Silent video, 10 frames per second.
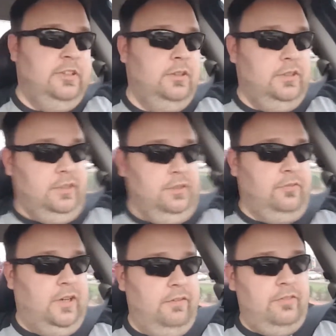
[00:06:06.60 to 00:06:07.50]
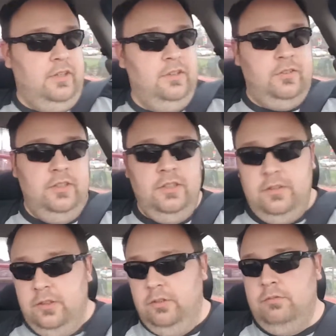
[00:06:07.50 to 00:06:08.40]
least five things I need.
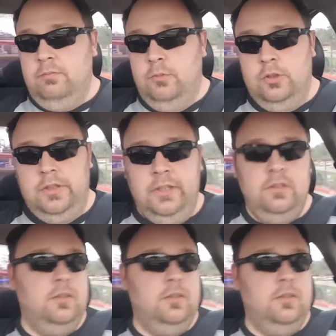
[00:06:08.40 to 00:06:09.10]
No, more than that.